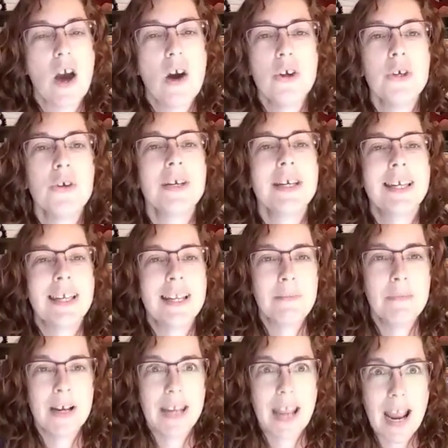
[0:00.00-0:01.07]
oh, you can get
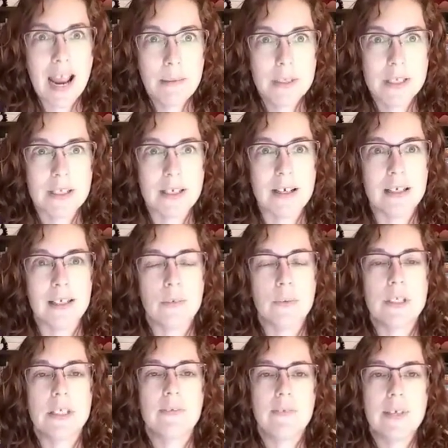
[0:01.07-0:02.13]
them on Amazon,
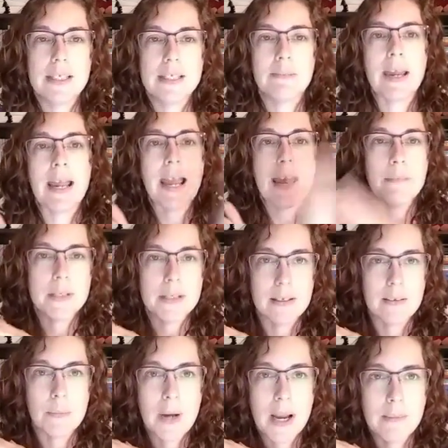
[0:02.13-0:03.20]
which feeds my
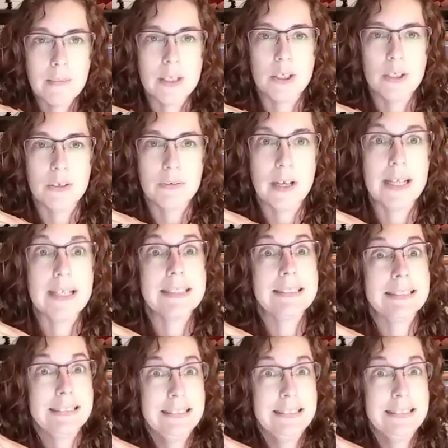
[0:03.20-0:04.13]
Amazon Prime issue, right?